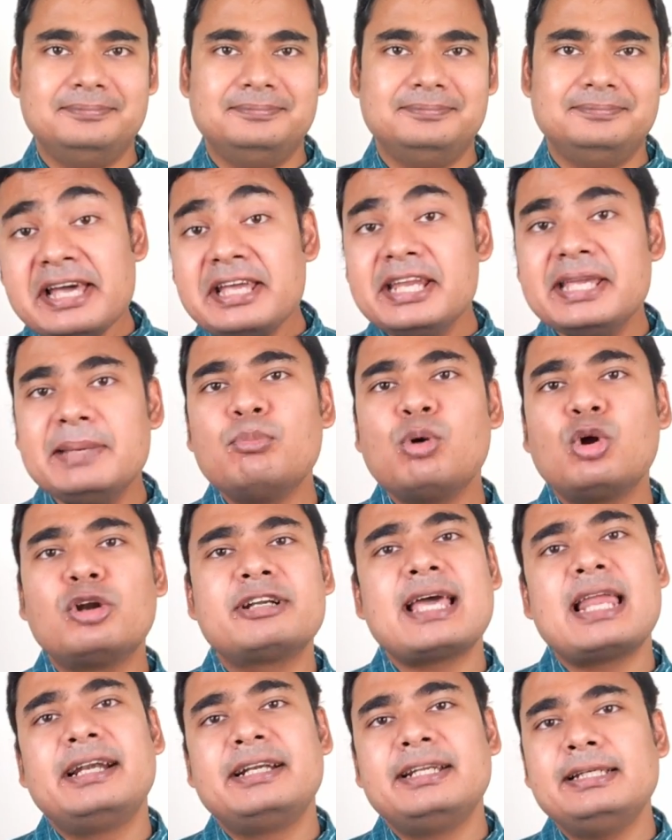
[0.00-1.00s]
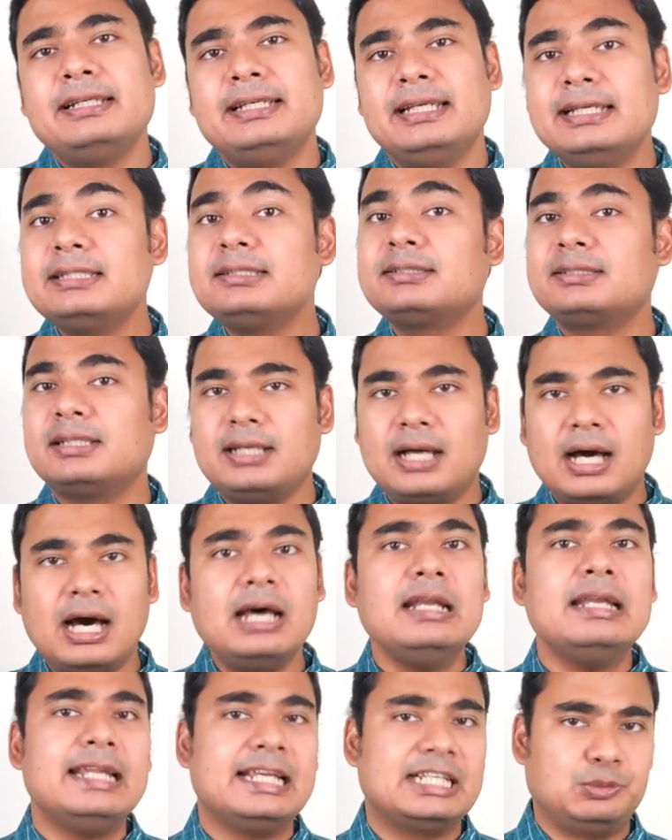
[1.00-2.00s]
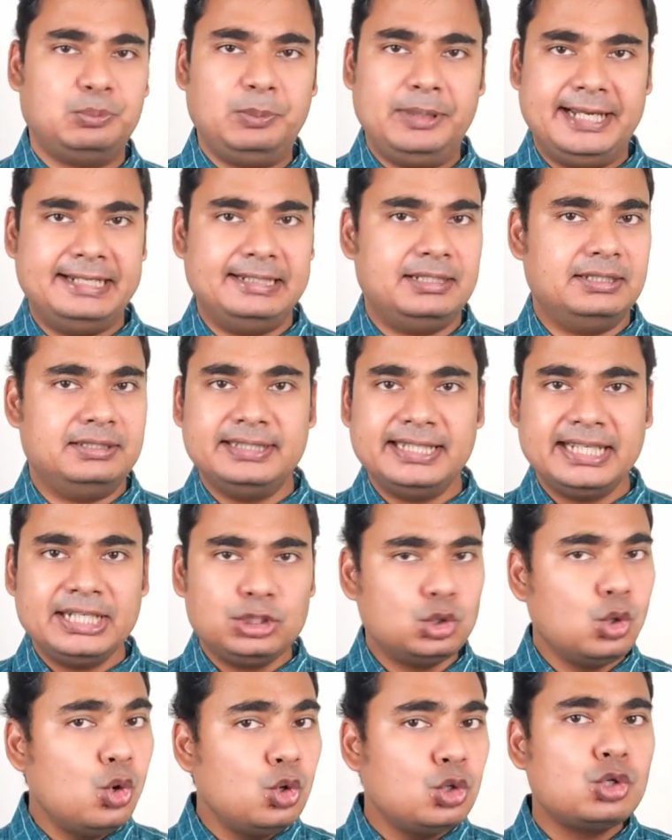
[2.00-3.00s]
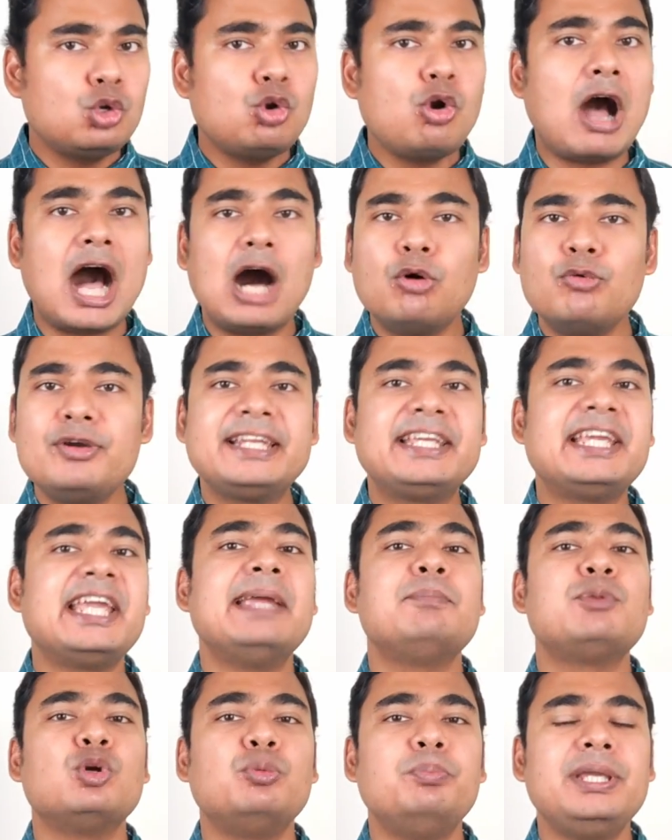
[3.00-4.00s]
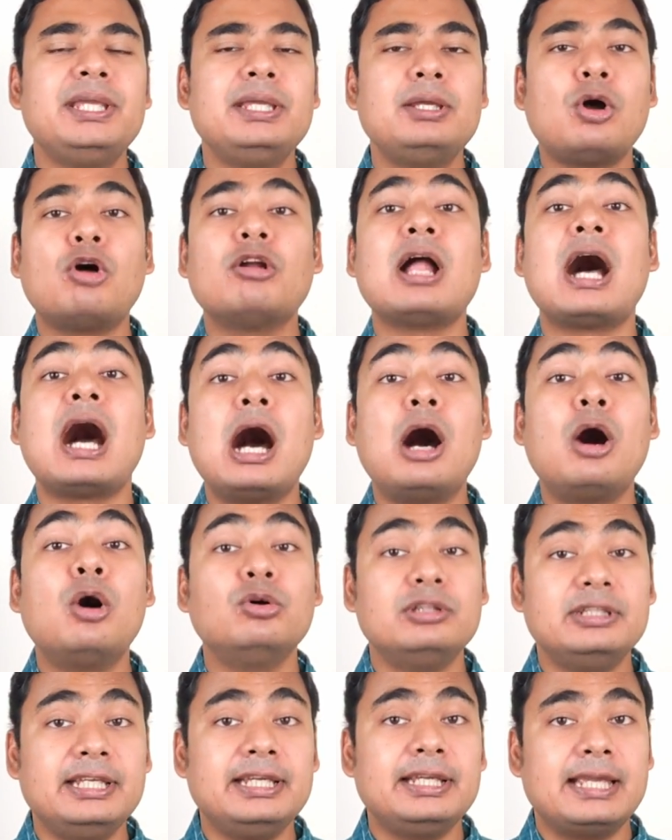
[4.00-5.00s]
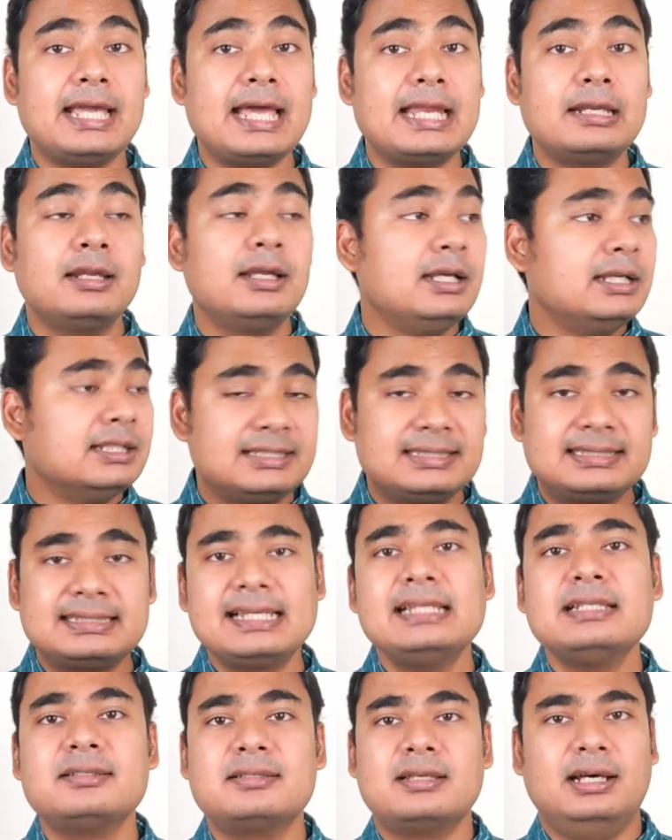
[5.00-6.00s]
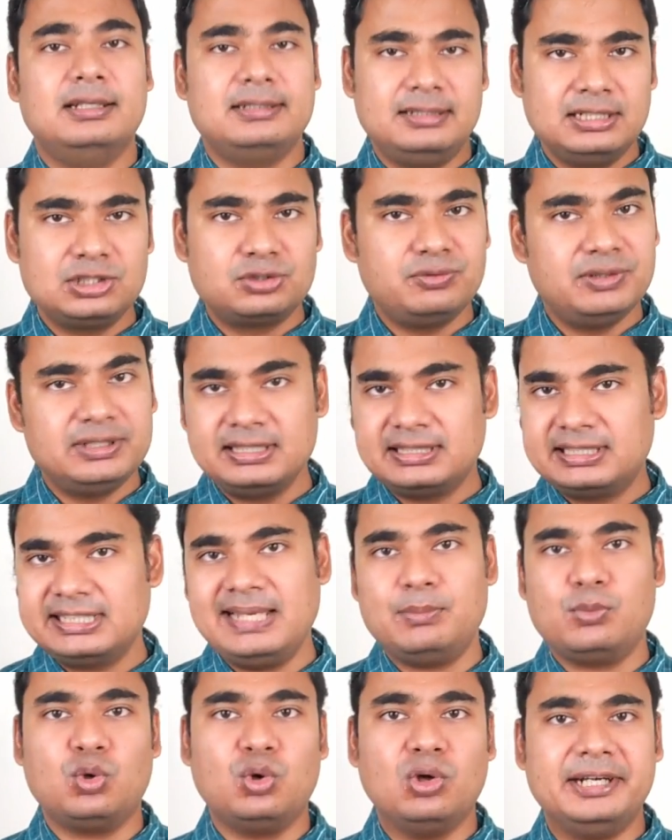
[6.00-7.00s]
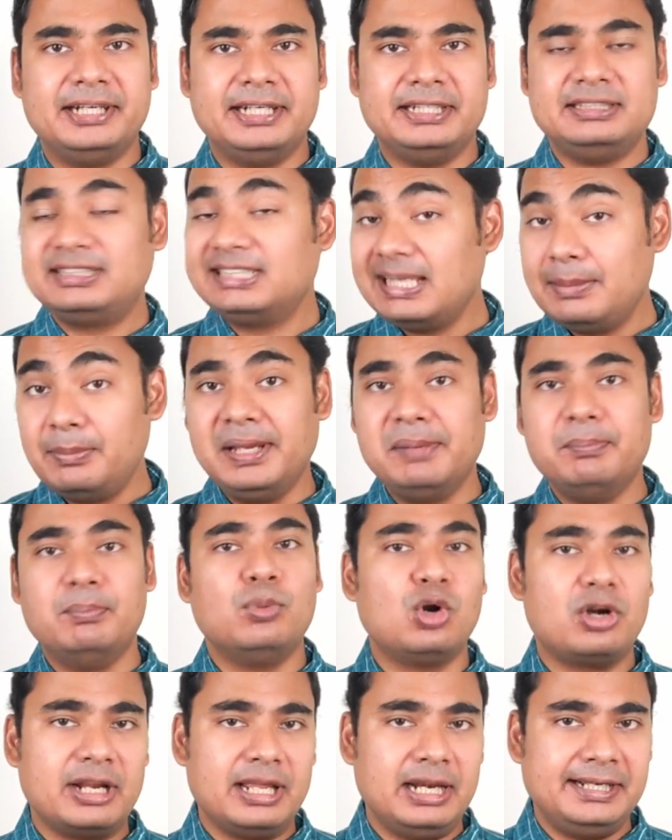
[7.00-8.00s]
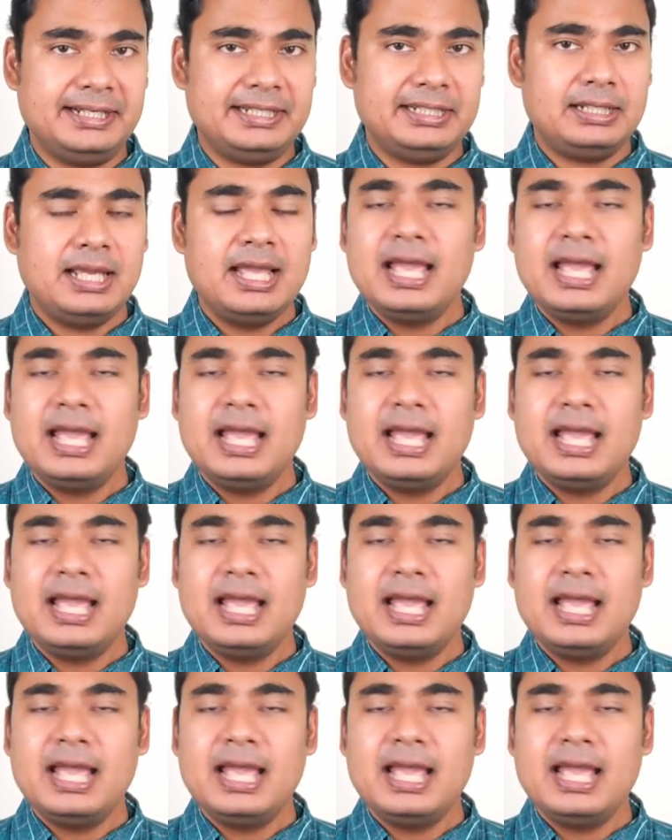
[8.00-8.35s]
Their immortality is unexplained. They don't know how it came to be or how they can sense others with the same quality, the same immortality.